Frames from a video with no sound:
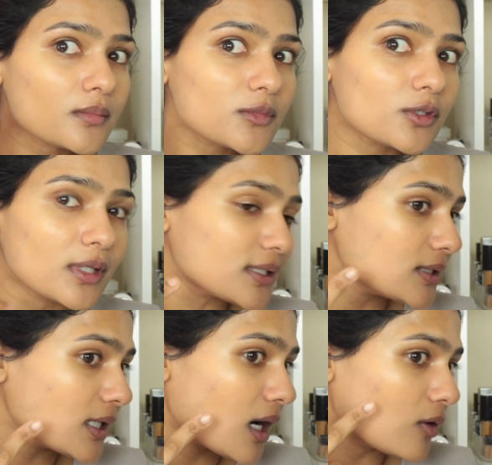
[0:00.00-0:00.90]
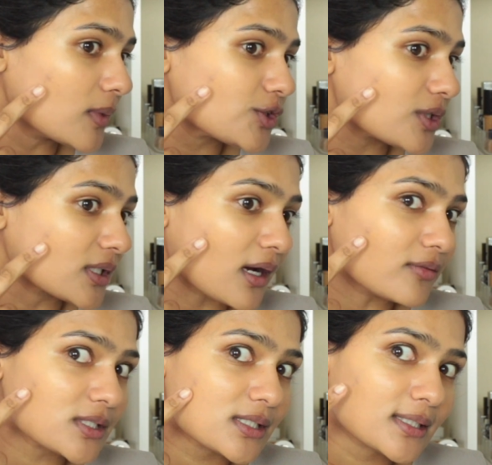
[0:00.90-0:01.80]
So let's see how much it
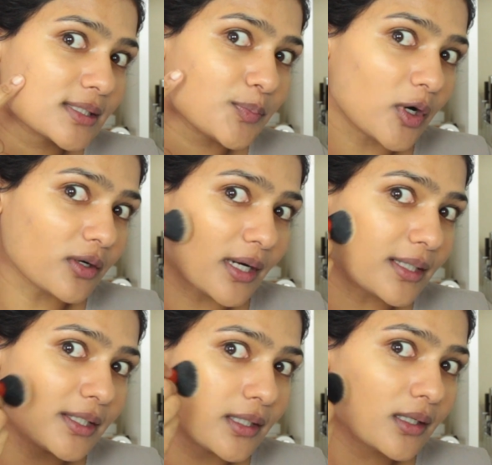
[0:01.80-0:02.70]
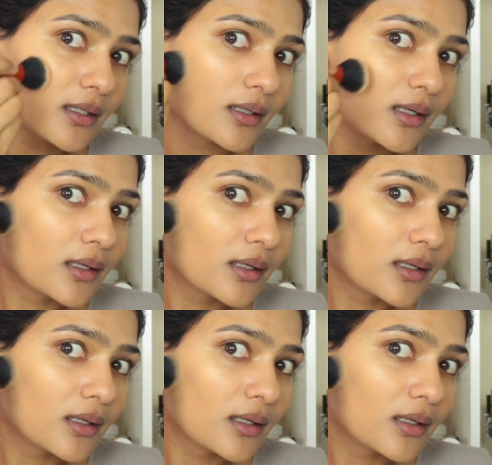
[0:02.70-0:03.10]
covers this spot right here.